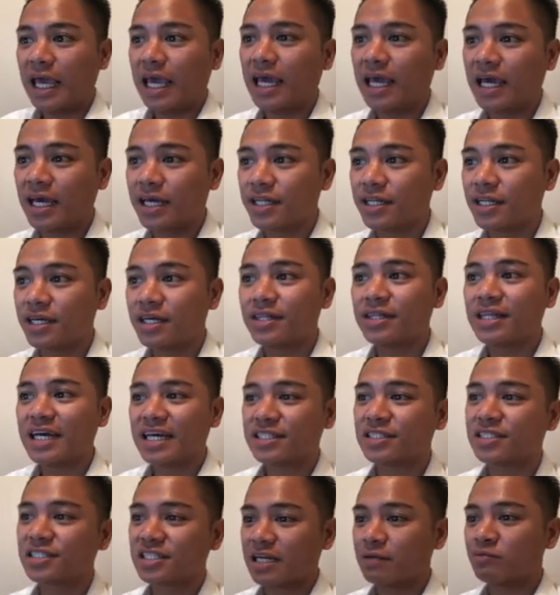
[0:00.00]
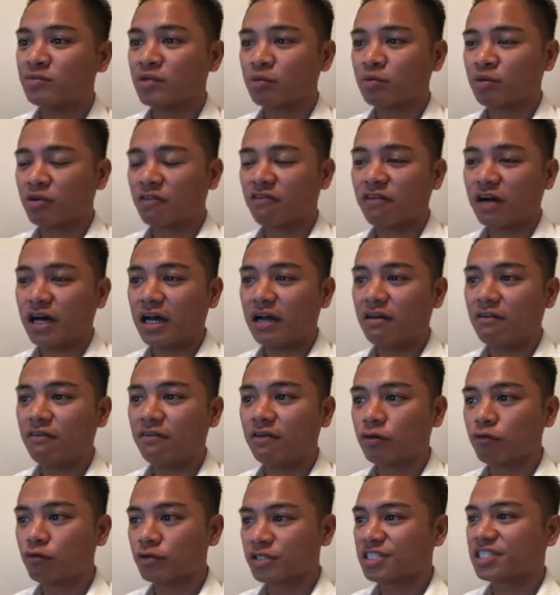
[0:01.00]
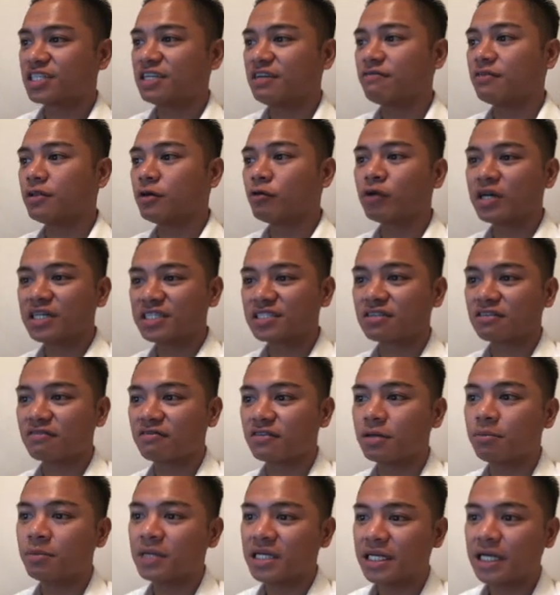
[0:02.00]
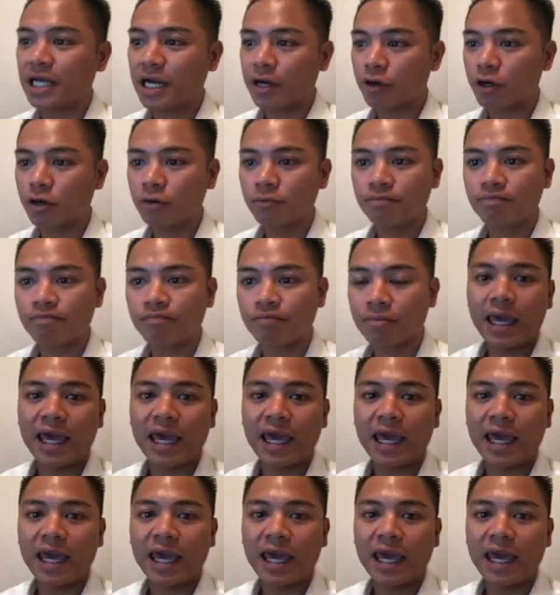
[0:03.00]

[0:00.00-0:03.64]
And that's step number 5, receive the rest of the Monero.